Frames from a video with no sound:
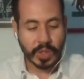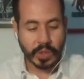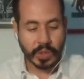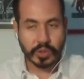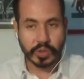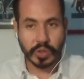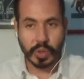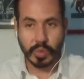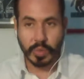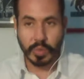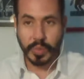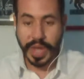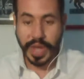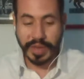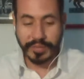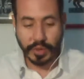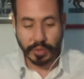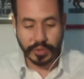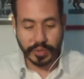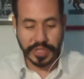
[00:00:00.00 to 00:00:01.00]
So we
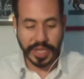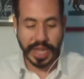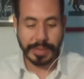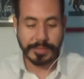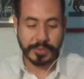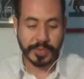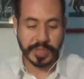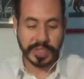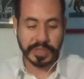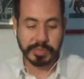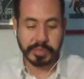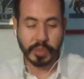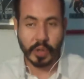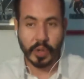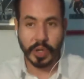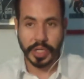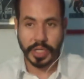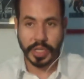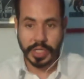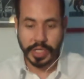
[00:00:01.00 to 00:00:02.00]
have no time to
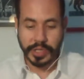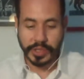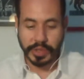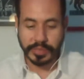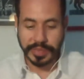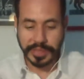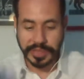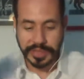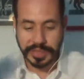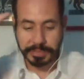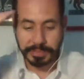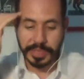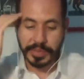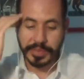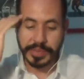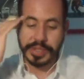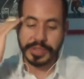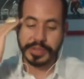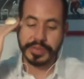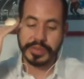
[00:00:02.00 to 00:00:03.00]
explore each of these
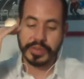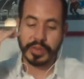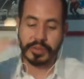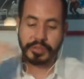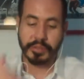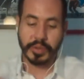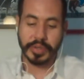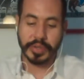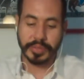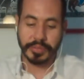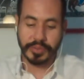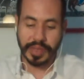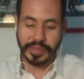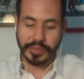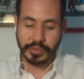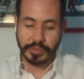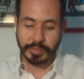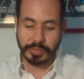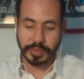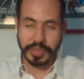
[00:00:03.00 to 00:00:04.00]
periods of
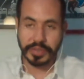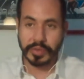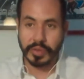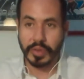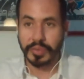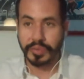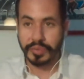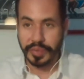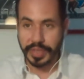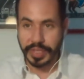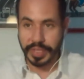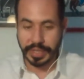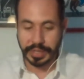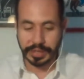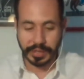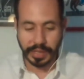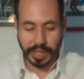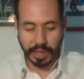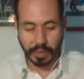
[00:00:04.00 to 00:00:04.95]
Bonifácio political thinking.